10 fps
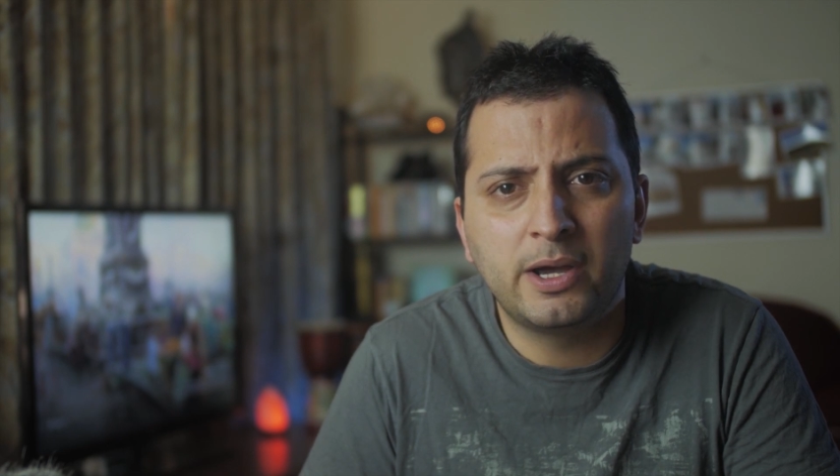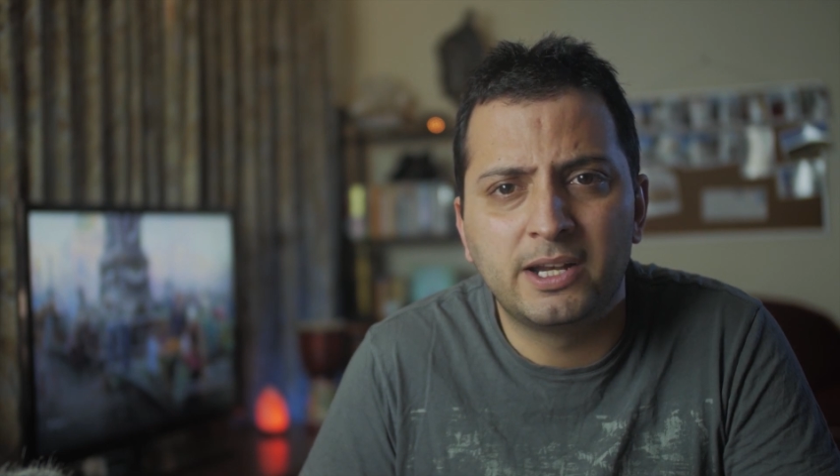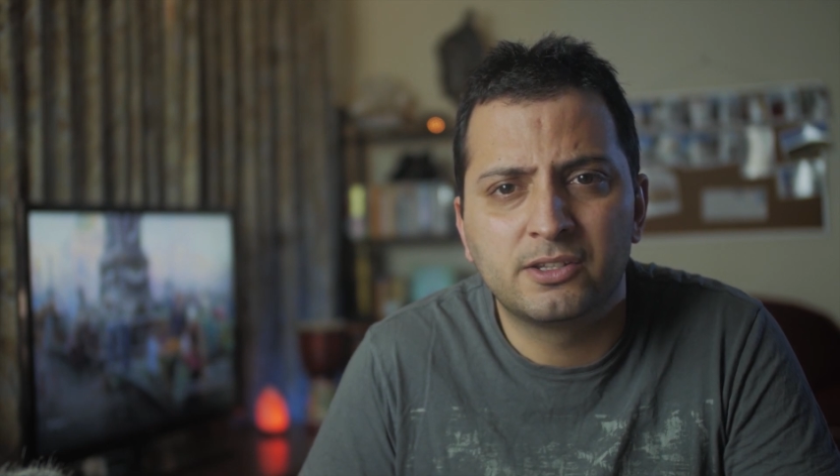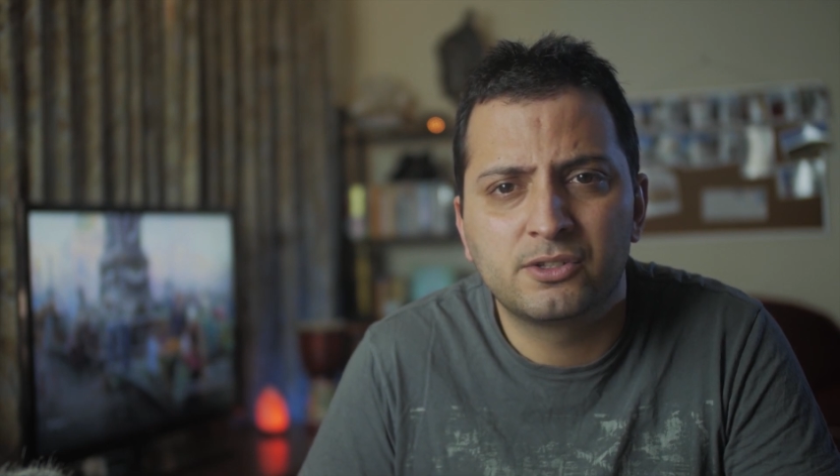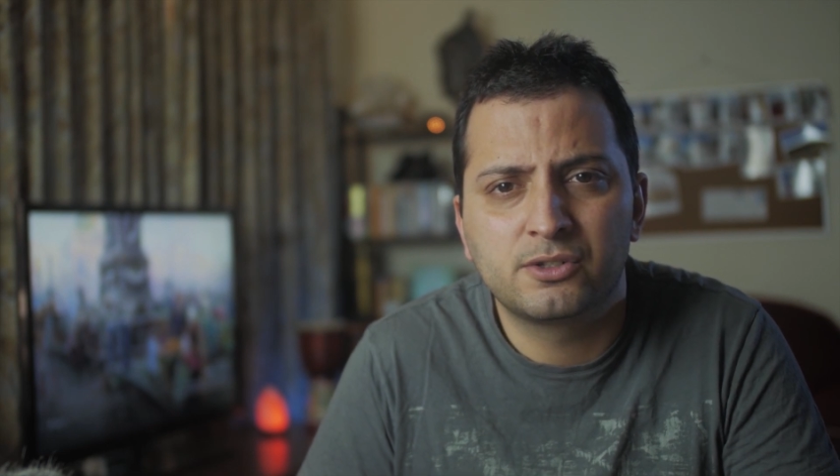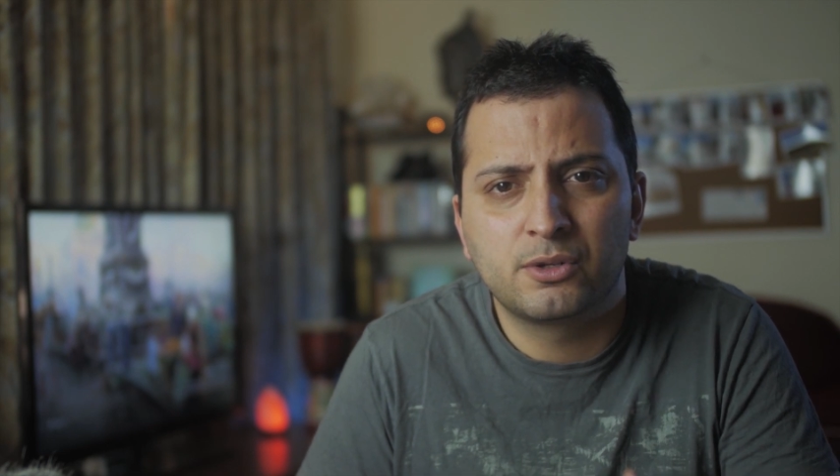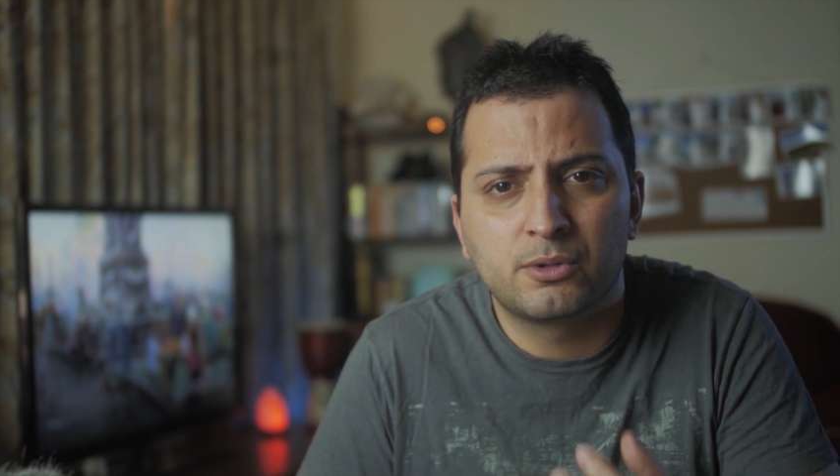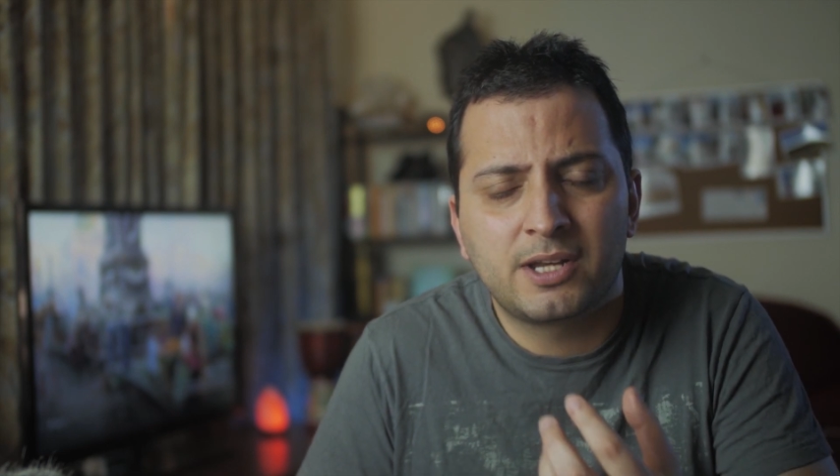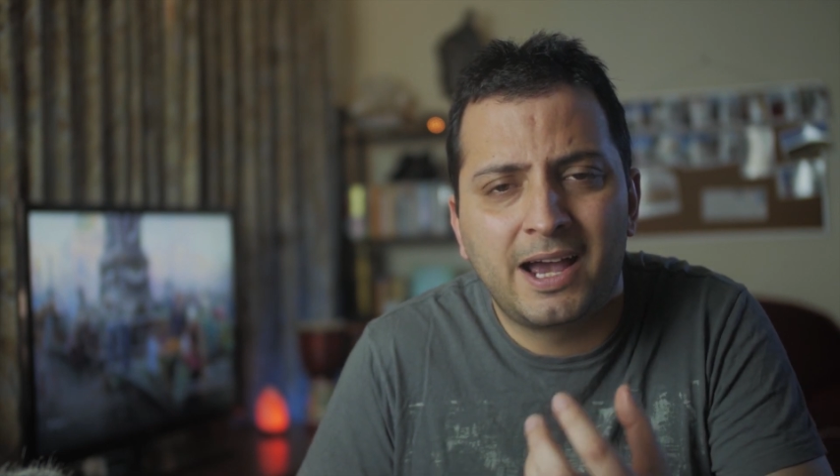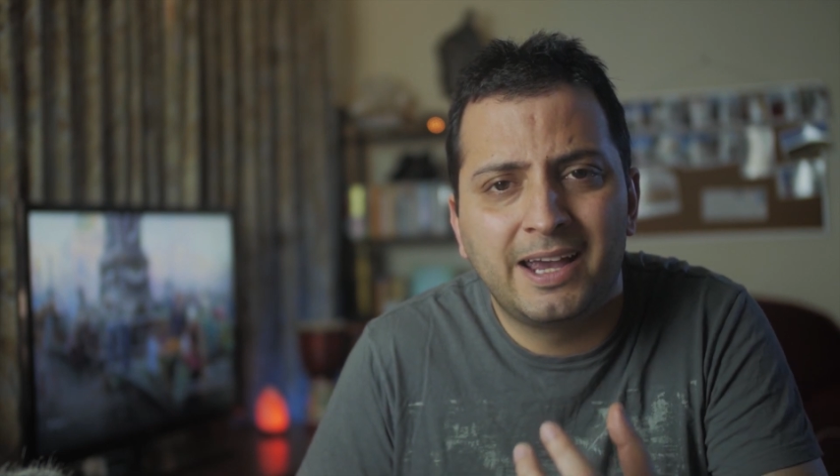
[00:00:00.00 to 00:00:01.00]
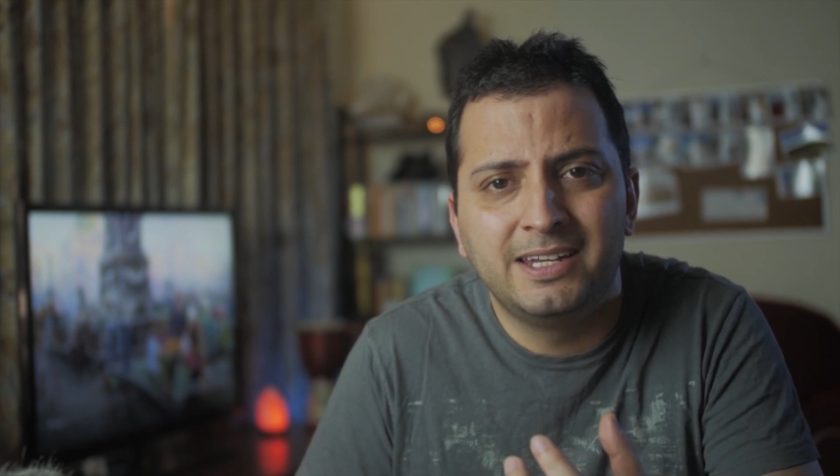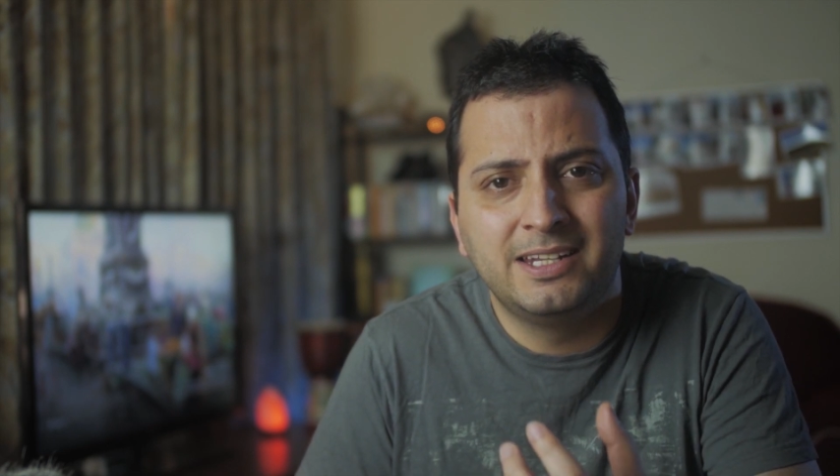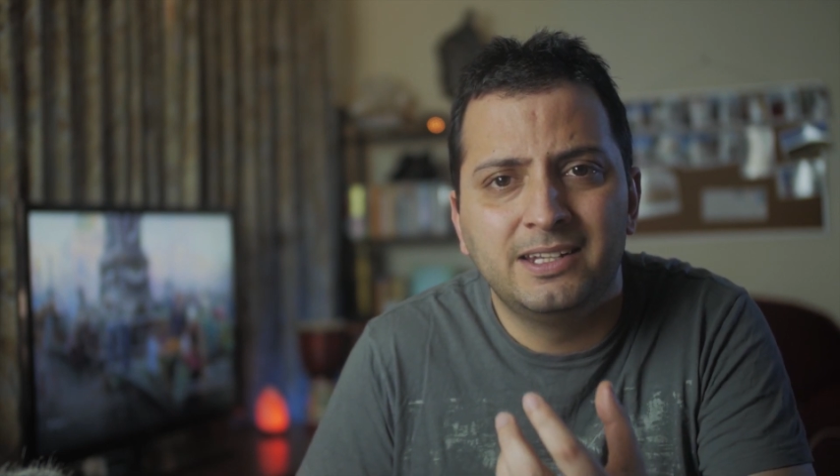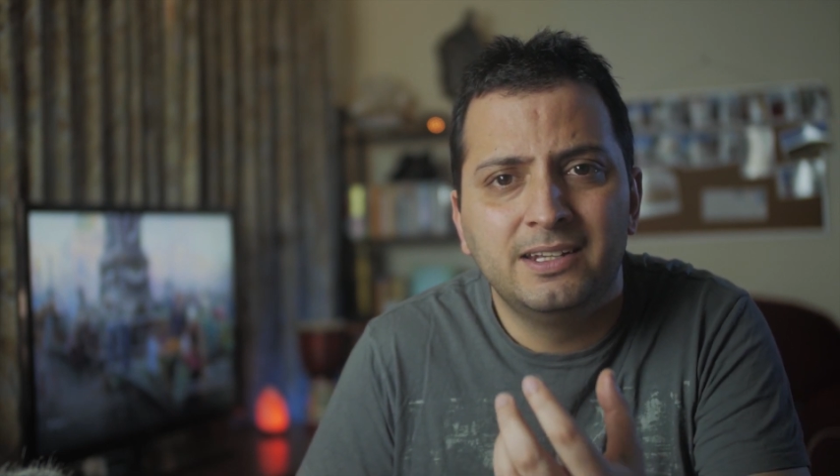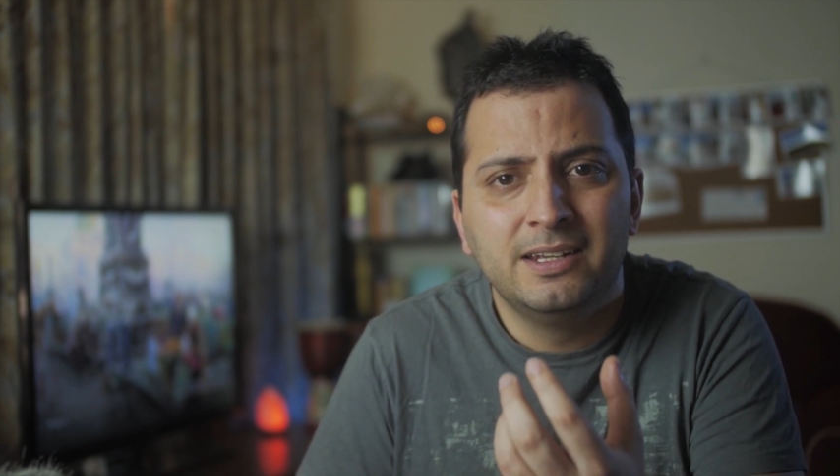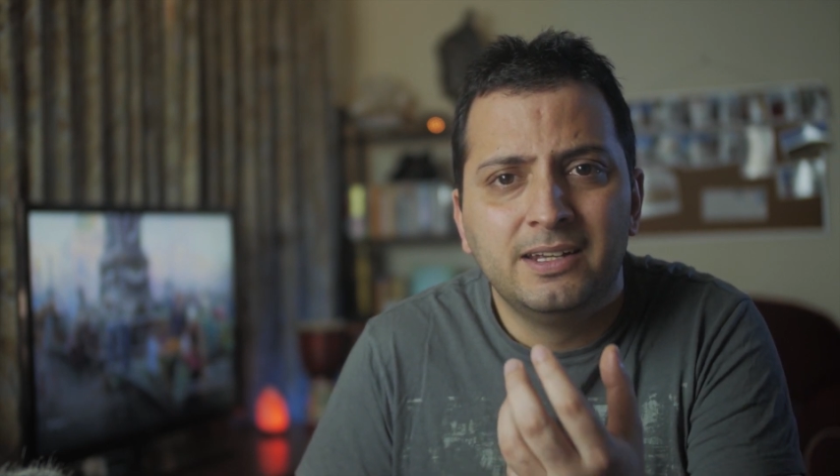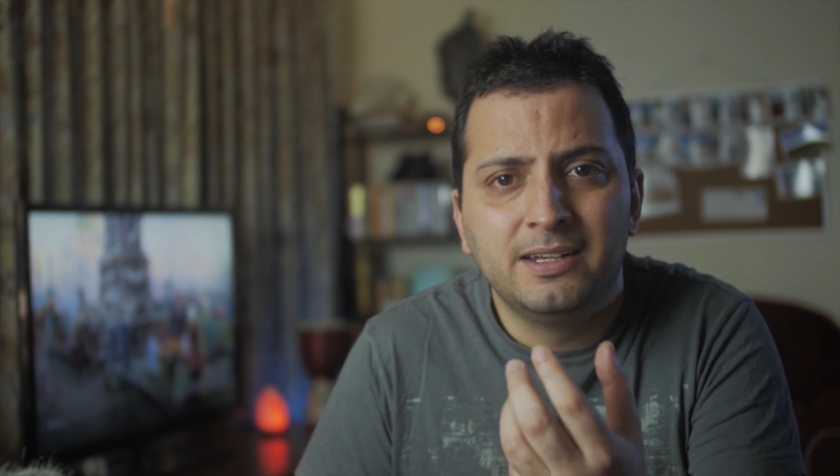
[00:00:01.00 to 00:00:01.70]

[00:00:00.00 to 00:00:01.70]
and it's so tiny,